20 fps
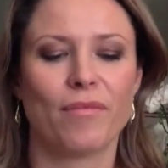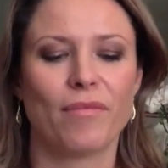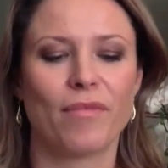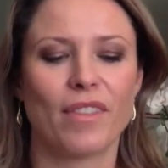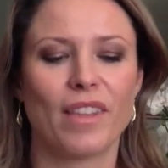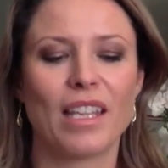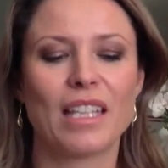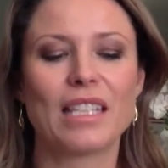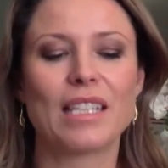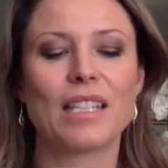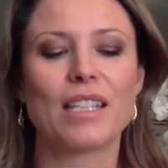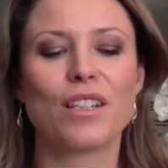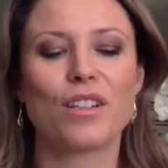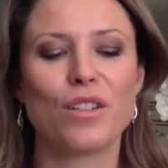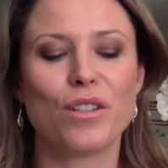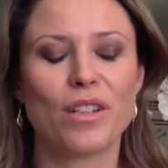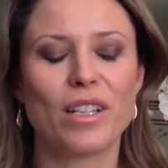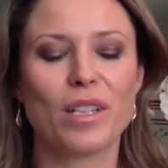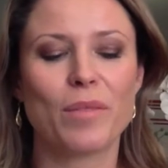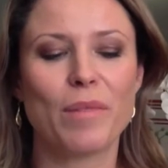
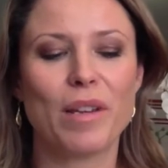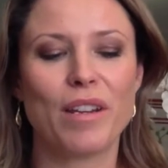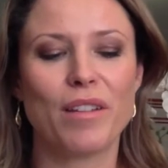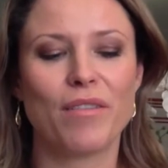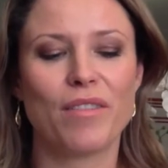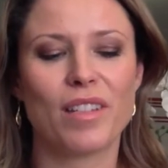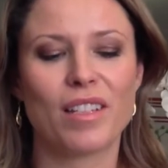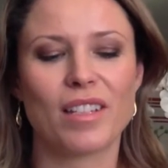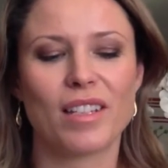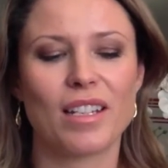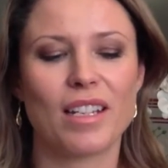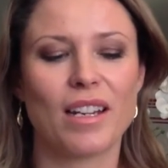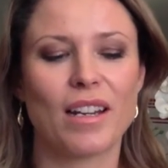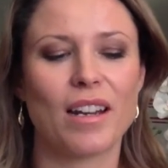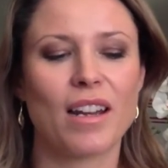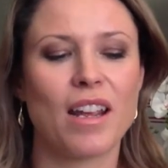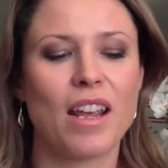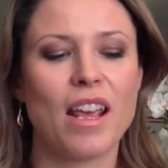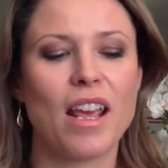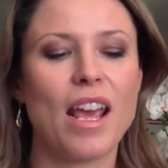there's many things
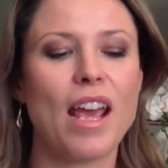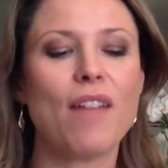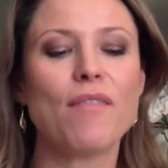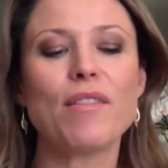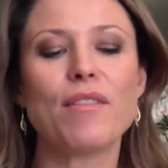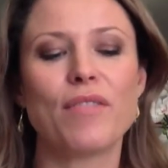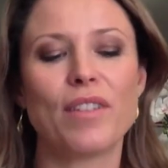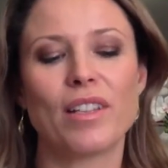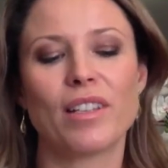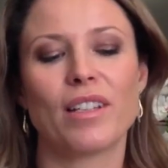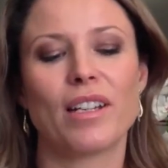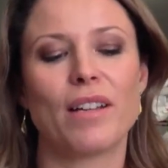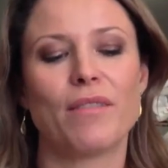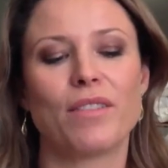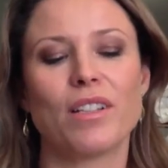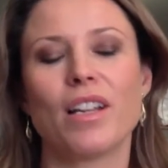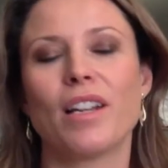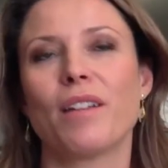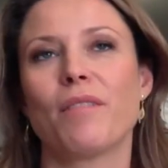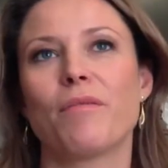everything that I've
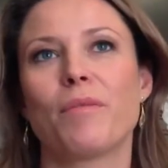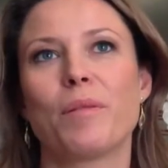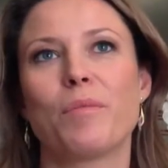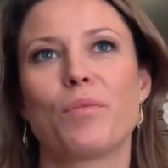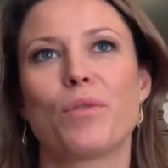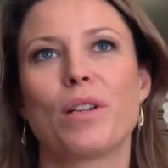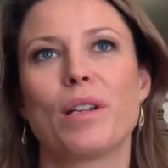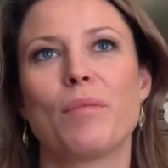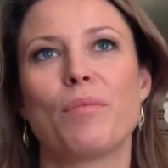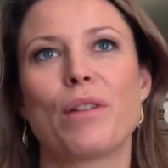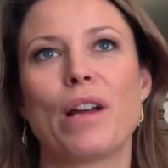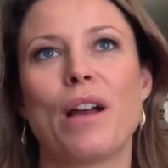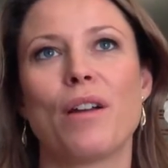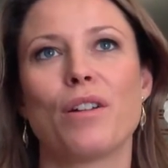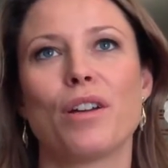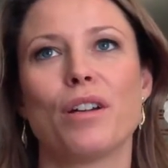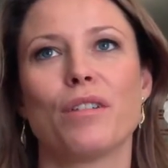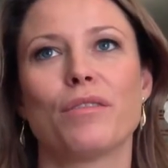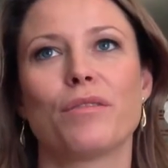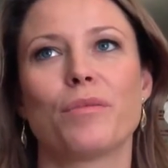done I've been pretty proud
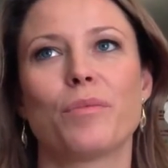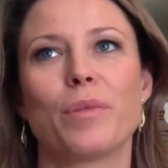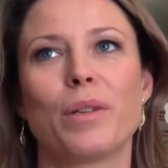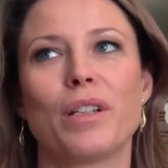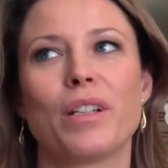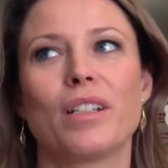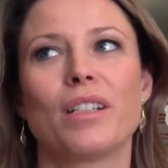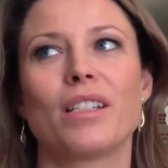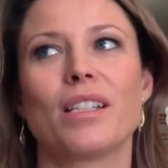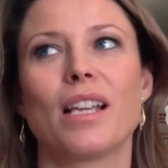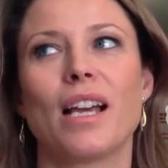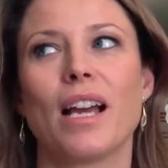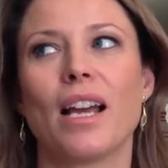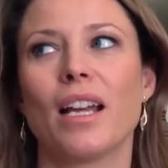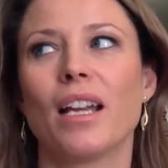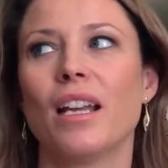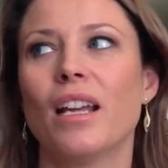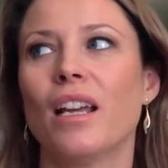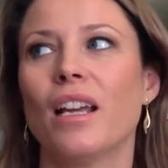of, but I